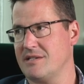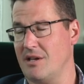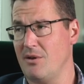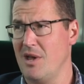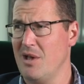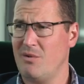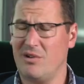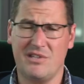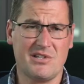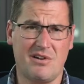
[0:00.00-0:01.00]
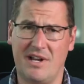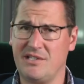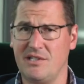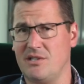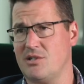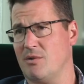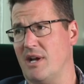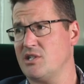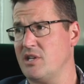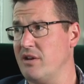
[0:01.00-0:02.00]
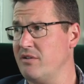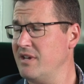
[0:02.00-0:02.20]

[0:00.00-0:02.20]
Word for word: So we've got this crazy situation here,